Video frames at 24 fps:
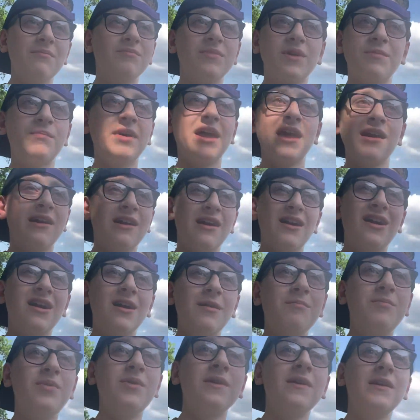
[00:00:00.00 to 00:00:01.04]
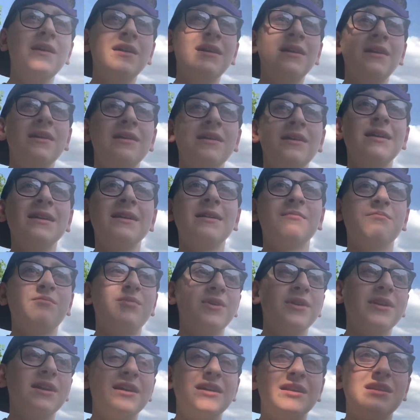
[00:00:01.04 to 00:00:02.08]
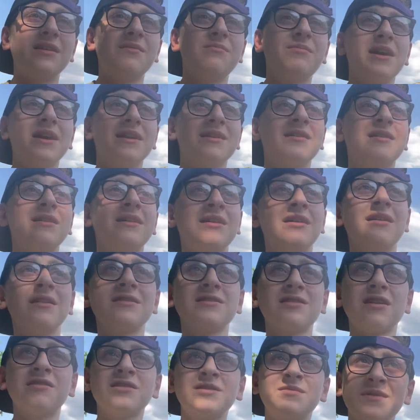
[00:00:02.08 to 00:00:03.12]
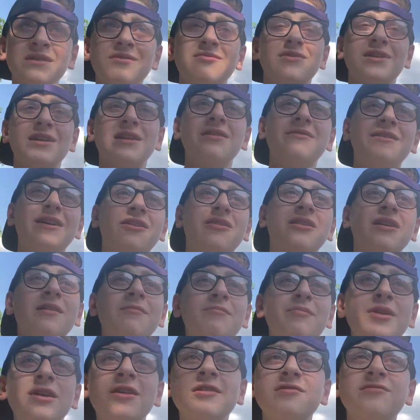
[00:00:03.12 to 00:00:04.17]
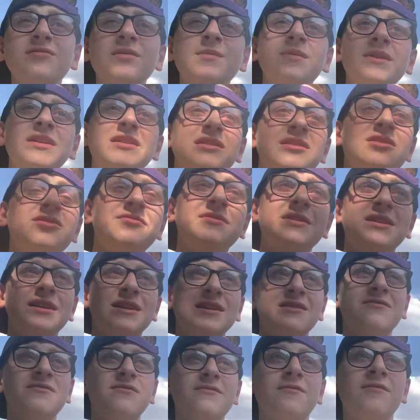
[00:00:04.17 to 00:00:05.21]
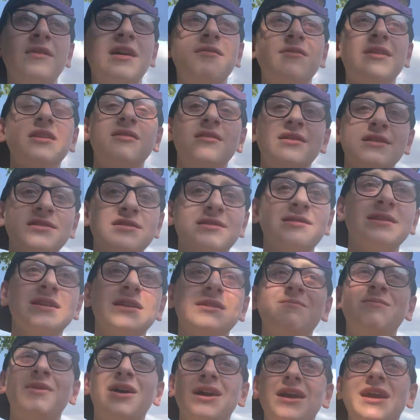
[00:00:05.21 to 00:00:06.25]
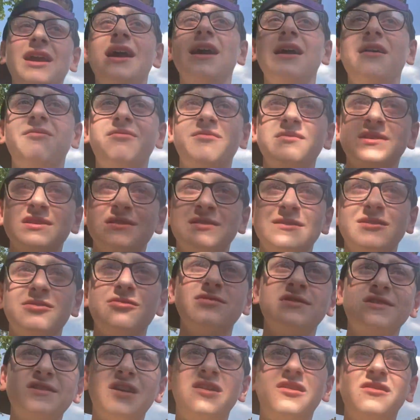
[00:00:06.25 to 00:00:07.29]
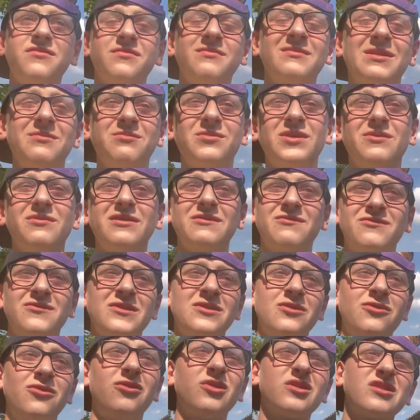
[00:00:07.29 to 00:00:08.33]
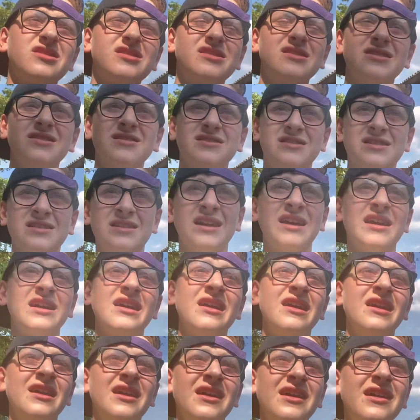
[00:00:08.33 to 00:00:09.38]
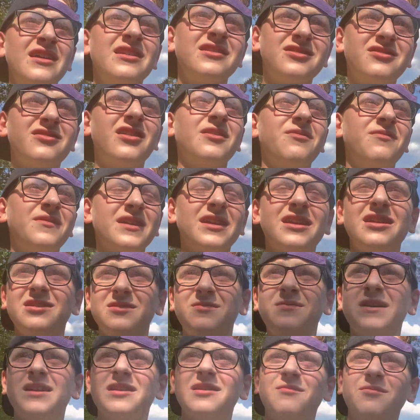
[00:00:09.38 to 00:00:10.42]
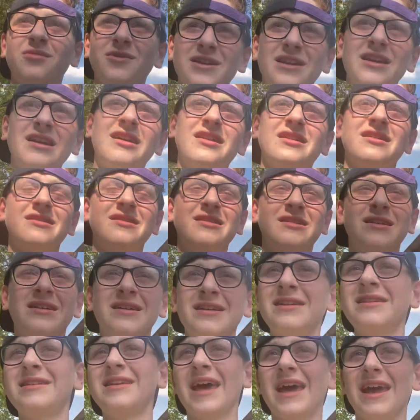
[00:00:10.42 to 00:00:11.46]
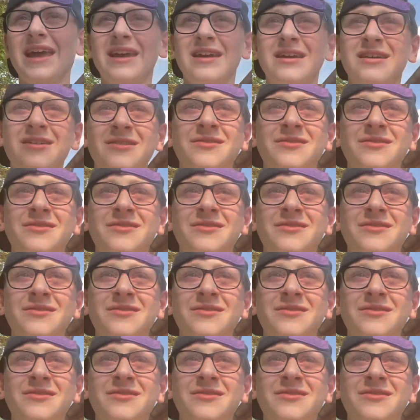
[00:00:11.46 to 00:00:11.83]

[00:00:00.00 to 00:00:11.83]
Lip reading: pick it up and put it in the bin. So it's been really well. Plus, we've been treated very nicely by every single staff member we've talked to today. So I think it's been a brilliant day